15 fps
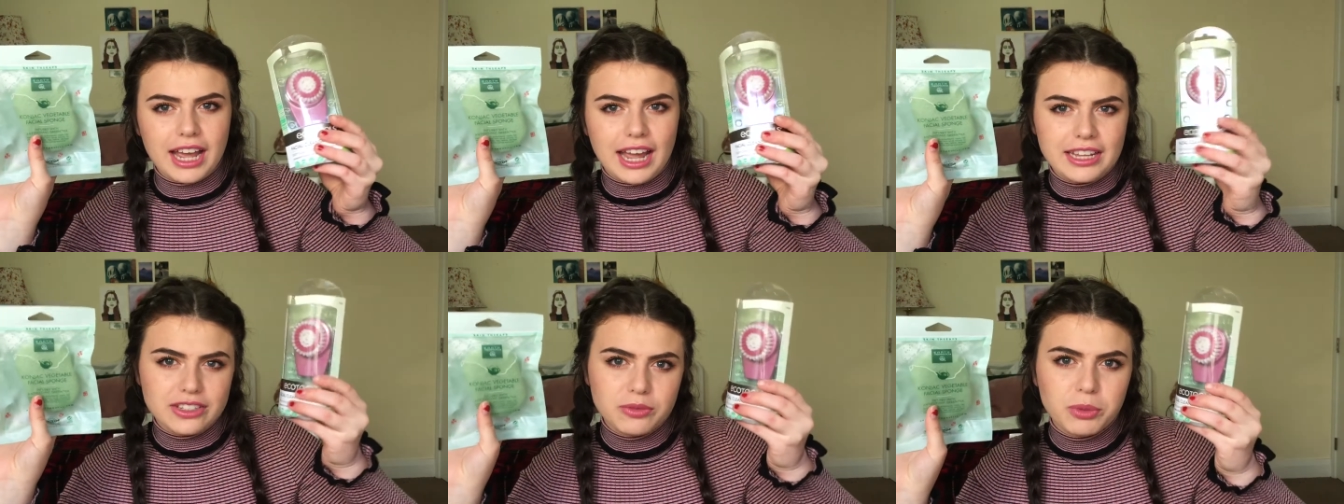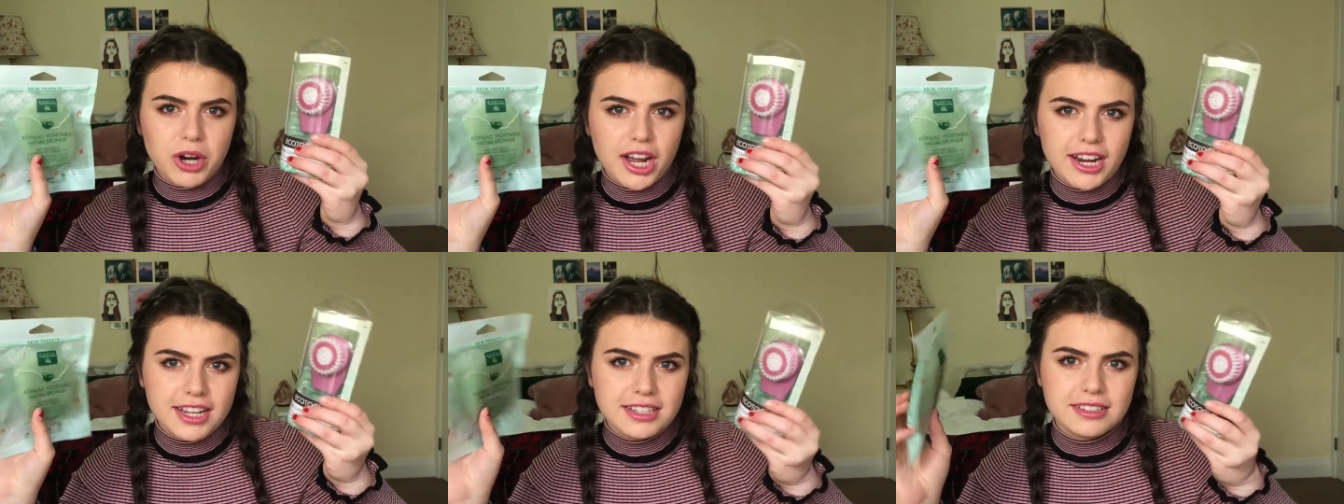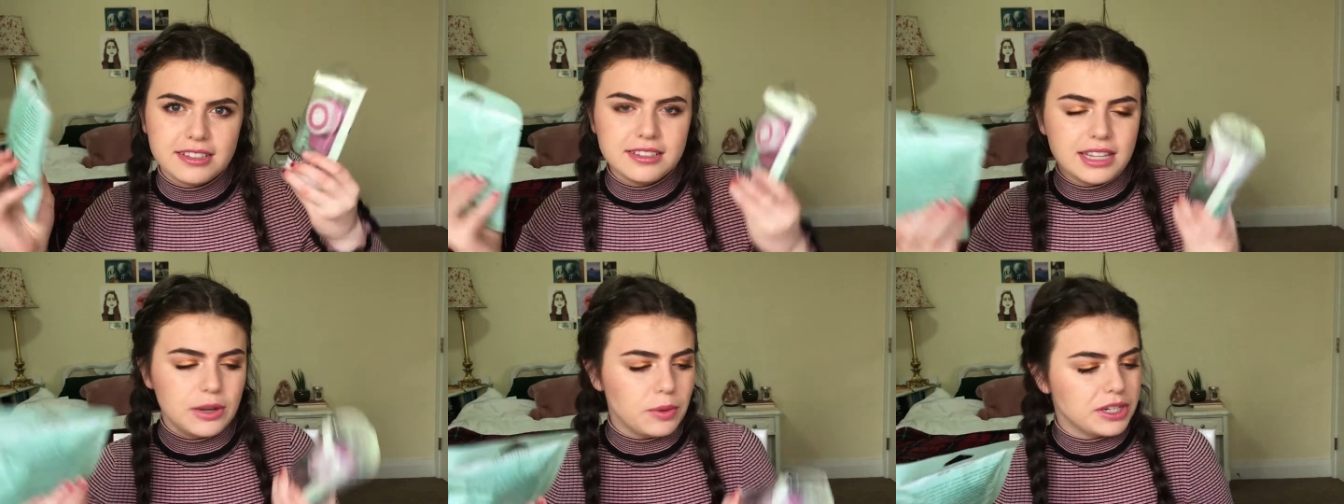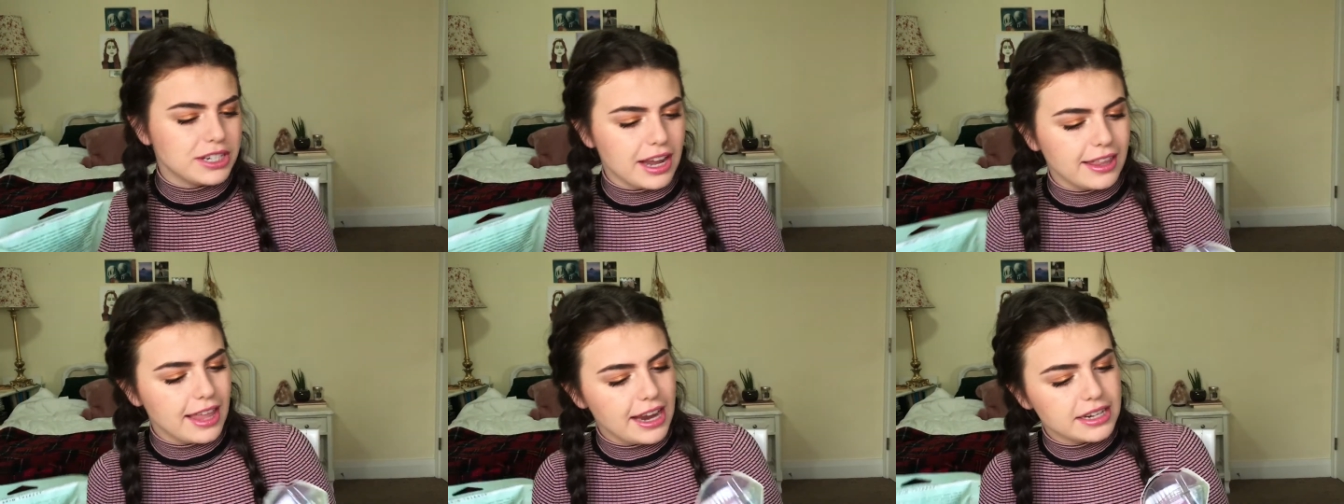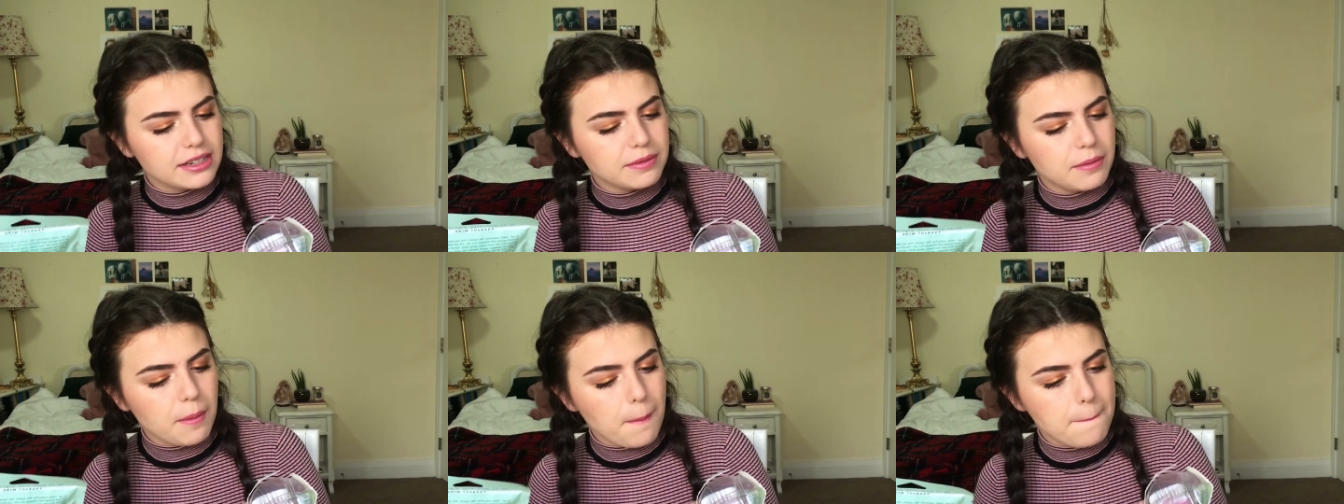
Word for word: kinds of products to see which I liked